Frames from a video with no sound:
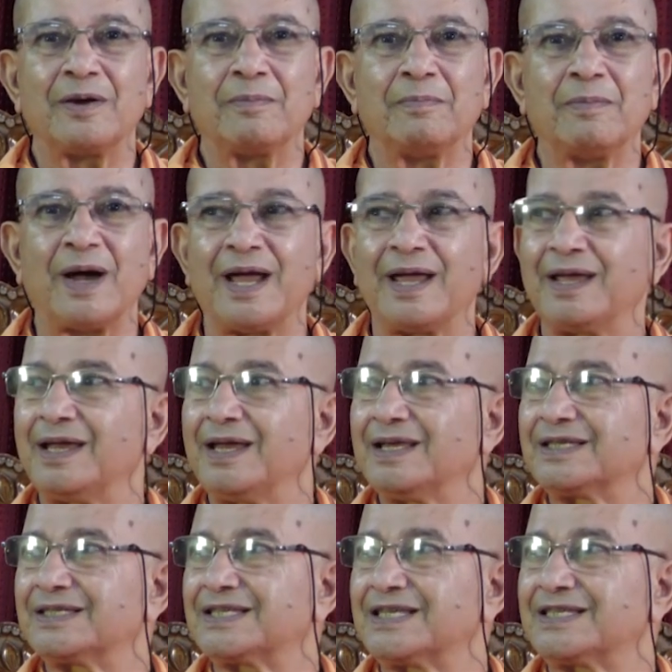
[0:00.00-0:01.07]
my
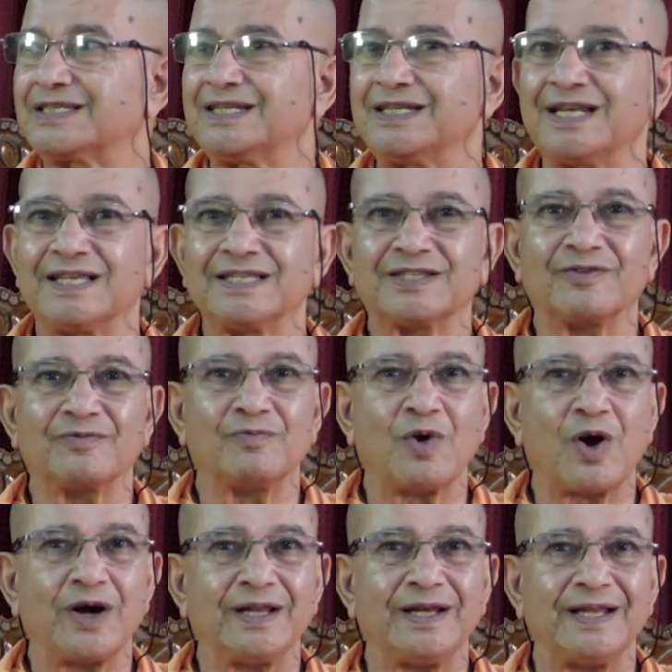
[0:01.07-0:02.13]
sustenance of
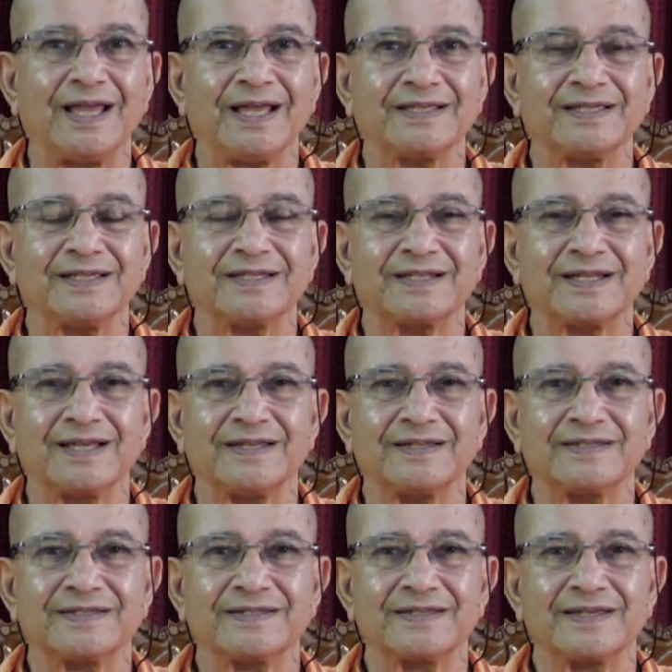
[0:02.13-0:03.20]
bodily
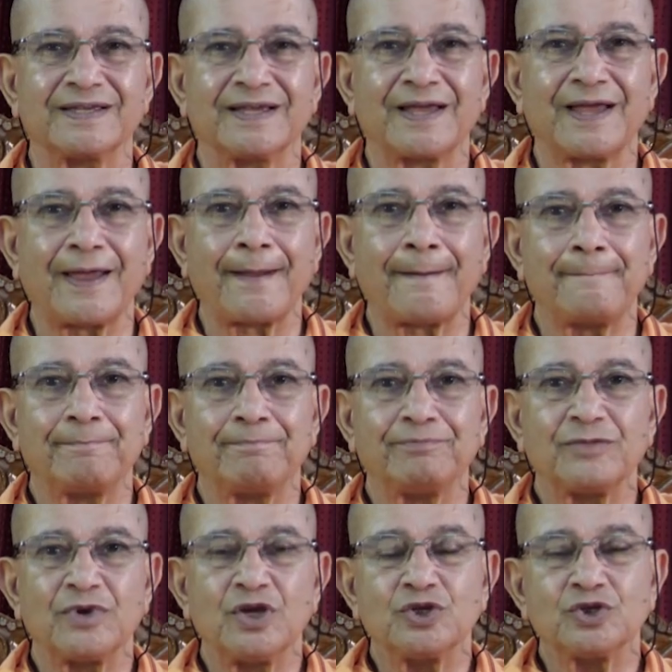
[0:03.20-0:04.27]
existence.
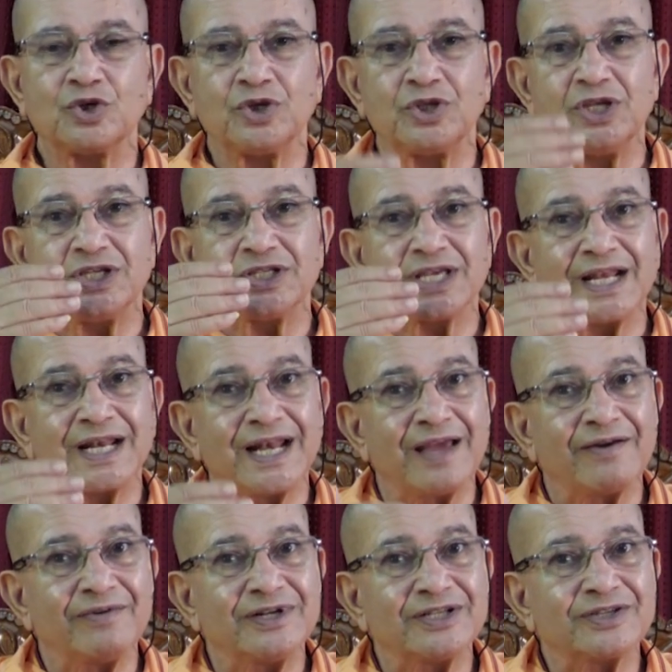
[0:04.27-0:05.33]
So these are
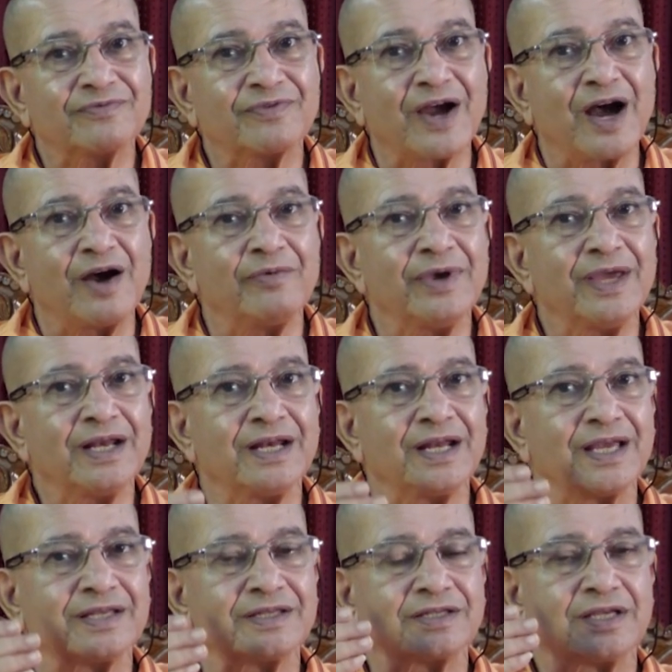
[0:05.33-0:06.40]
levels of
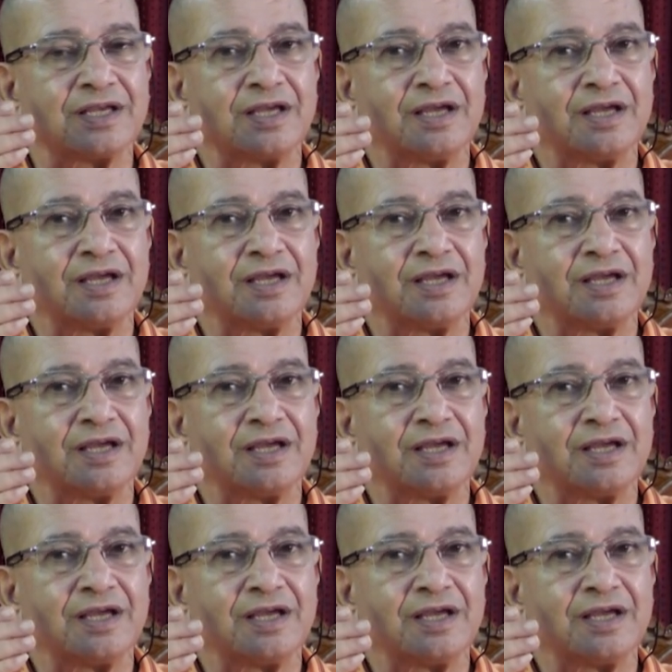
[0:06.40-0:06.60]
awareness.